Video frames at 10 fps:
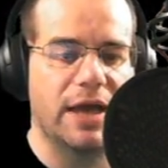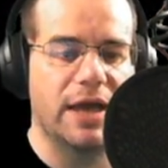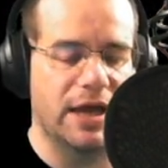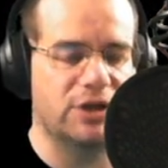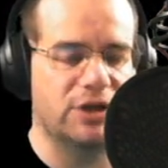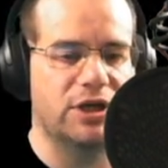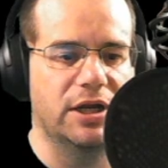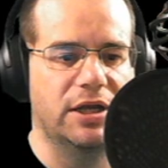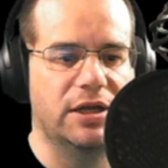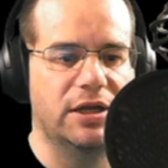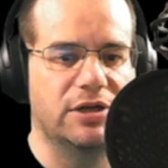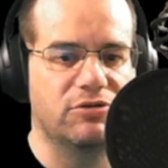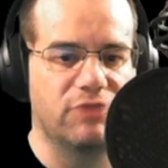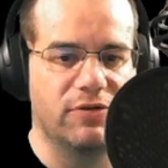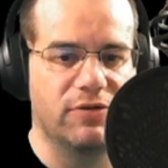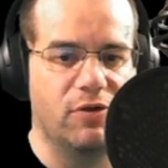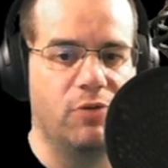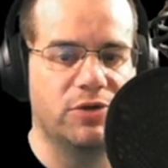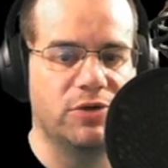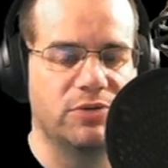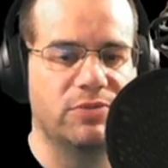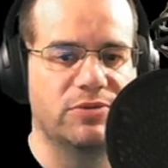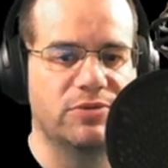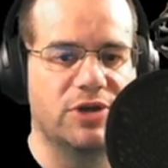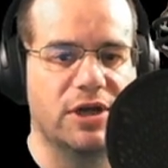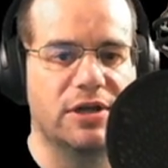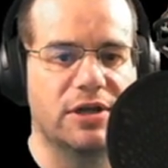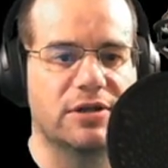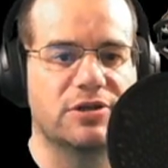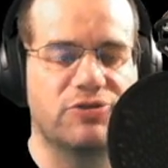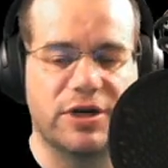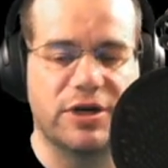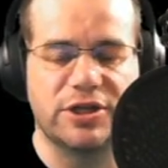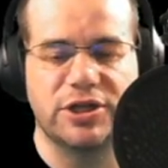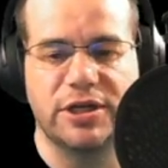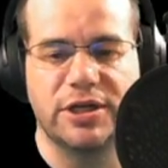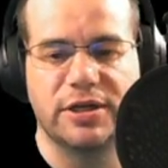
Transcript: actually a degree of optimum tile strategy.